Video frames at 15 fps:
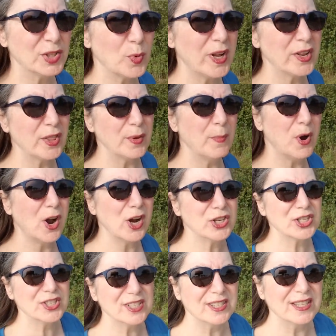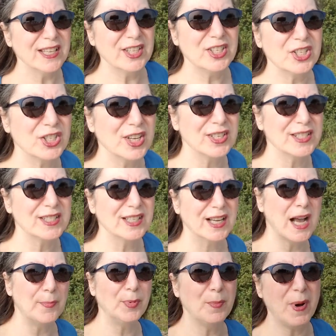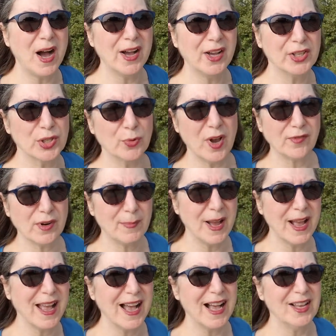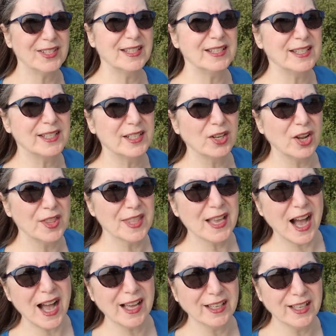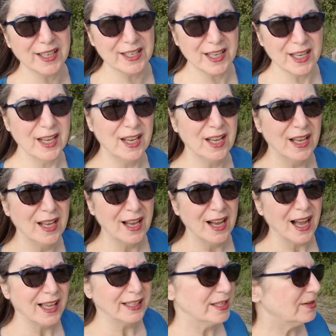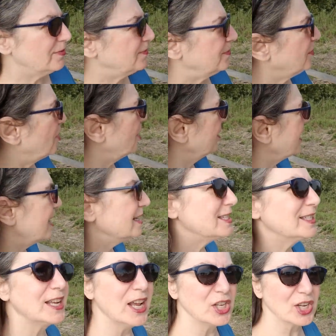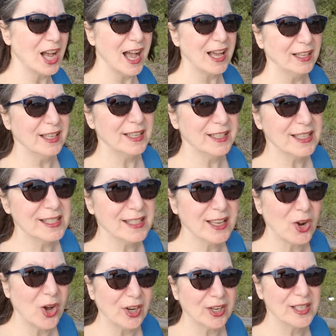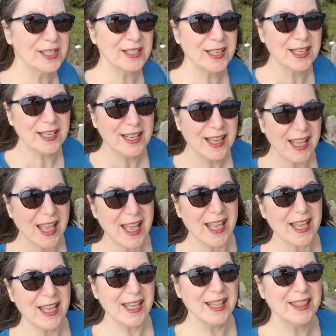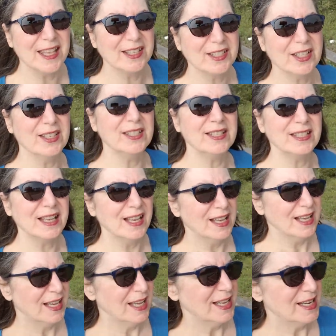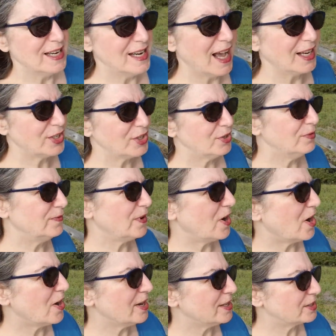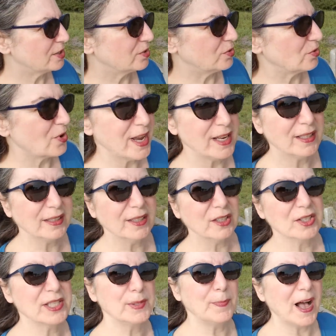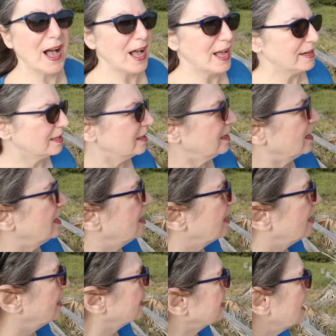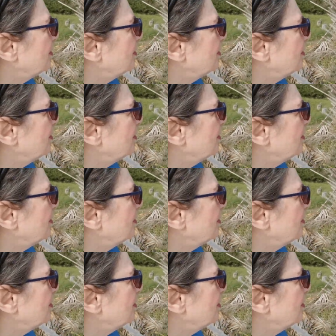The marshes that's just a couple of miles away from my house, it's still on the island. I live on Anastasia Island in St. Augustine and this is not too far. It's a great little spot. Uh, I come